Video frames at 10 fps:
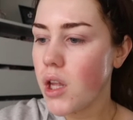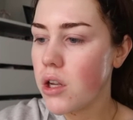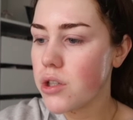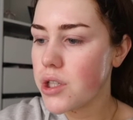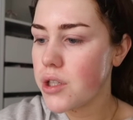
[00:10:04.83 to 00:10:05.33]

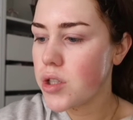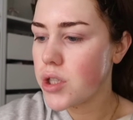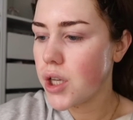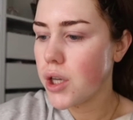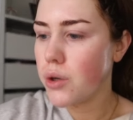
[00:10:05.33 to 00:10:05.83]
I'll just use
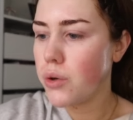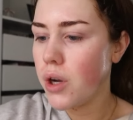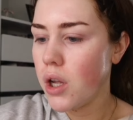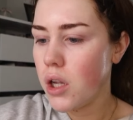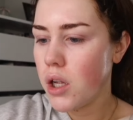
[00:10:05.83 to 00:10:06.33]

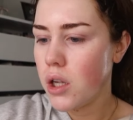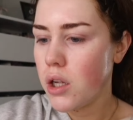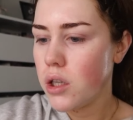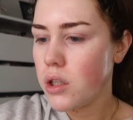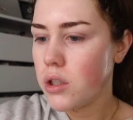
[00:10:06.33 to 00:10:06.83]
two
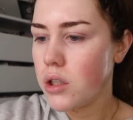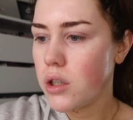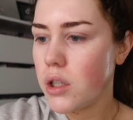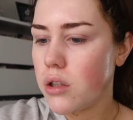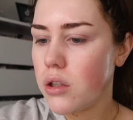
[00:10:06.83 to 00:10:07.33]

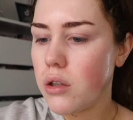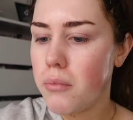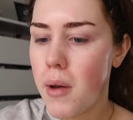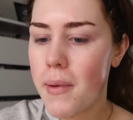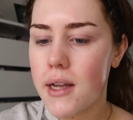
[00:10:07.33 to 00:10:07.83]
little
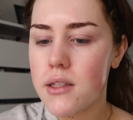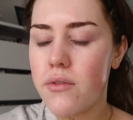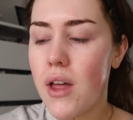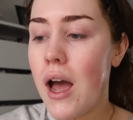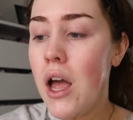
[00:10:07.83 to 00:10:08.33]
pipettes
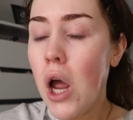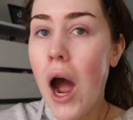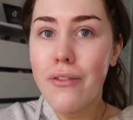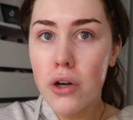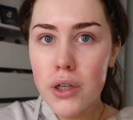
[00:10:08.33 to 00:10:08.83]
of that.
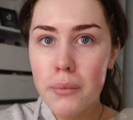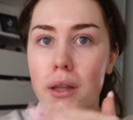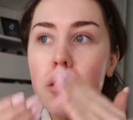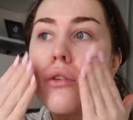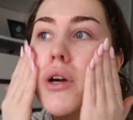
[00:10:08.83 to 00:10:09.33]
I've already
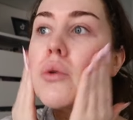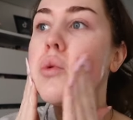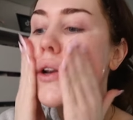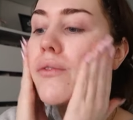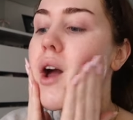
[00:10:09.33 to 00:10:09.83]
been through
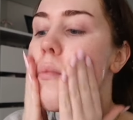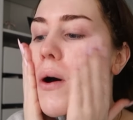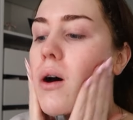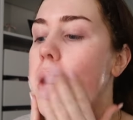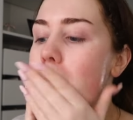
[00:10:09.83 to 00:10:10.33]
one of it,
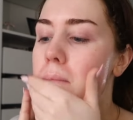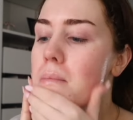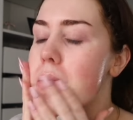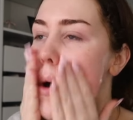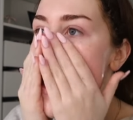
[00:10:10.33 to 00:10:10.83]
but
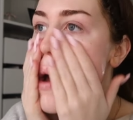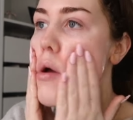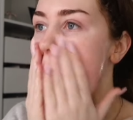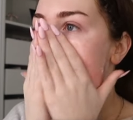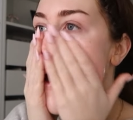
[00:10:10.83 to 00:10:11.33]

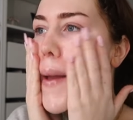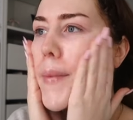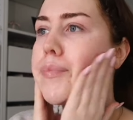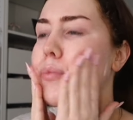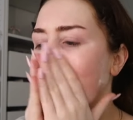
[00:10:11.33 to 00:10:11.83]

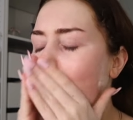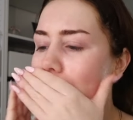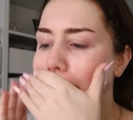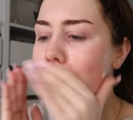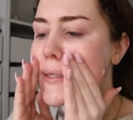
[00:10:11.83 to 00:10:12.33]
I
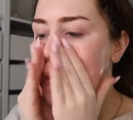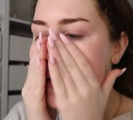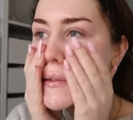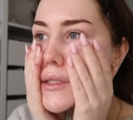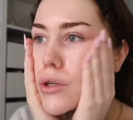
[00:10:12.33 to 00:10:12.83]
think it's
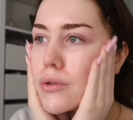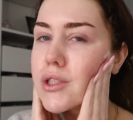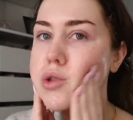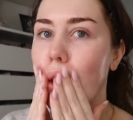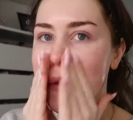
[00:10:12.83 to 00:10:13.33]
because it's only
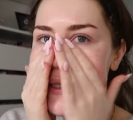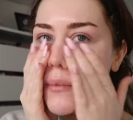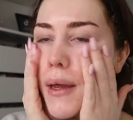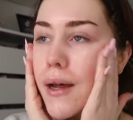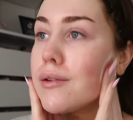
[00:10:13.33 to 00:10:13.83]
20
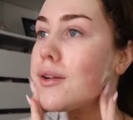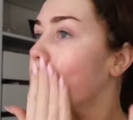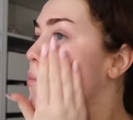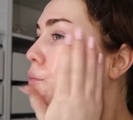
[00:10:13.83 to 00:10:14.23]
mil.